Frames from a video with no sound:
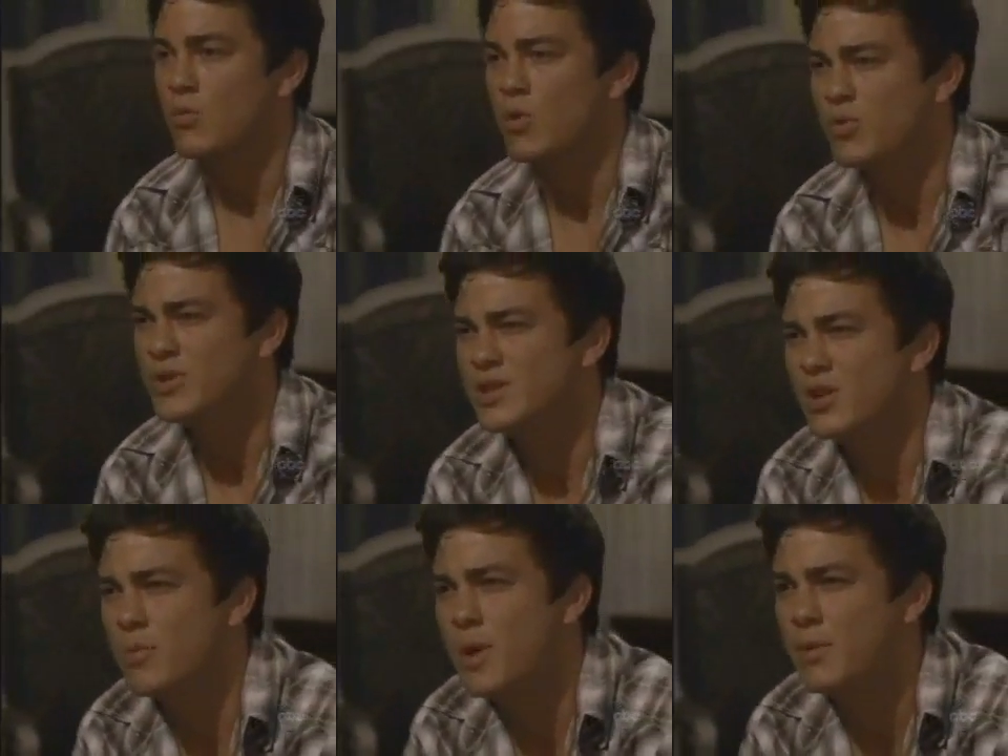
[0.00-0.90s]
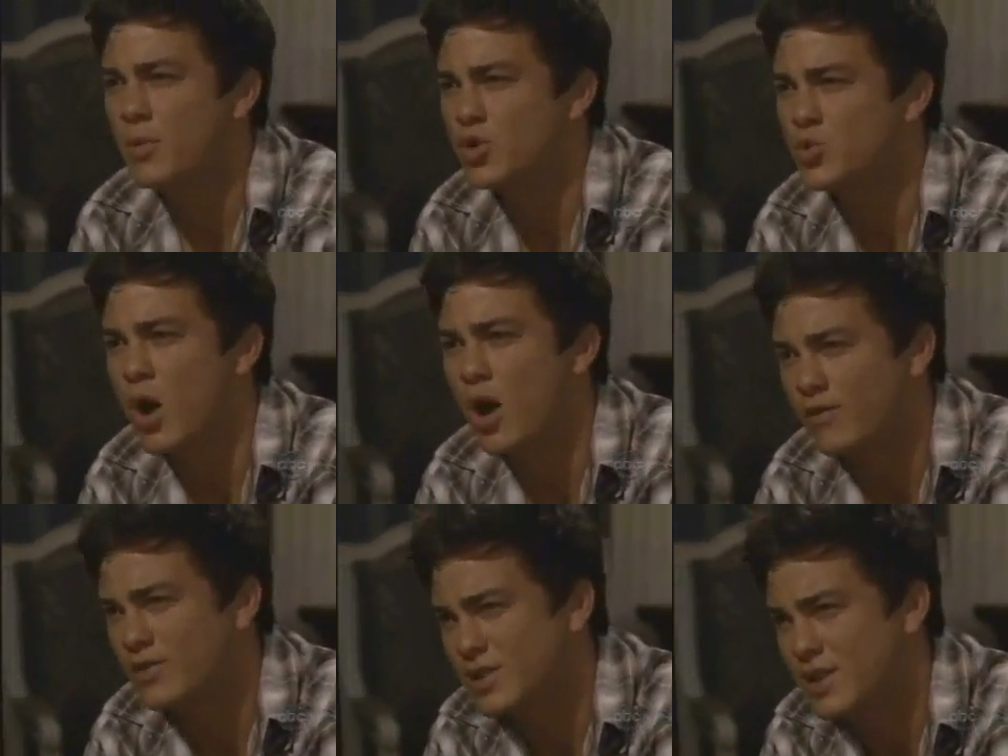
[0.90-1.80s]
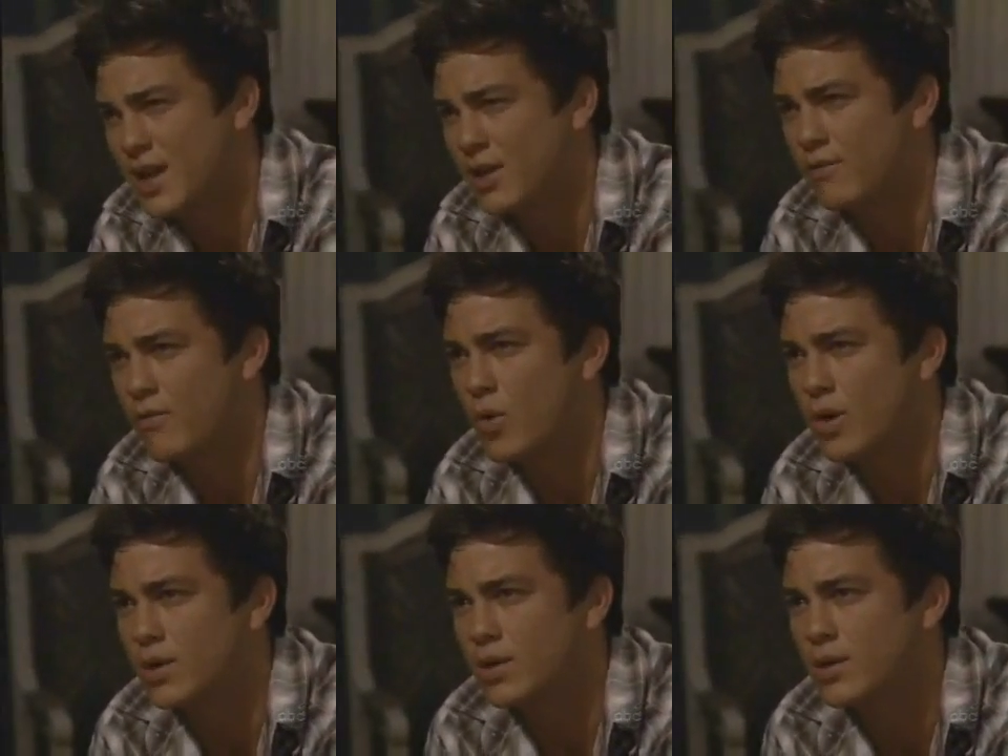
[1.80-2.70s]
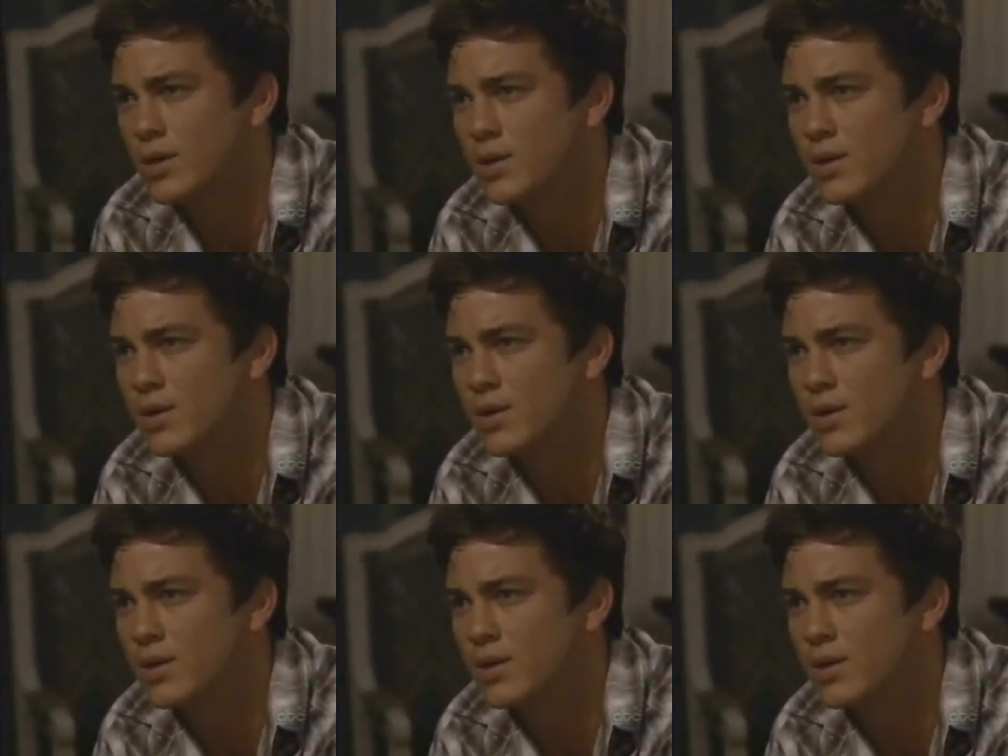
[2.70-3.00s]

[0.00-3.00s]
Right? And when we see our baby, which we obviously can't avoid,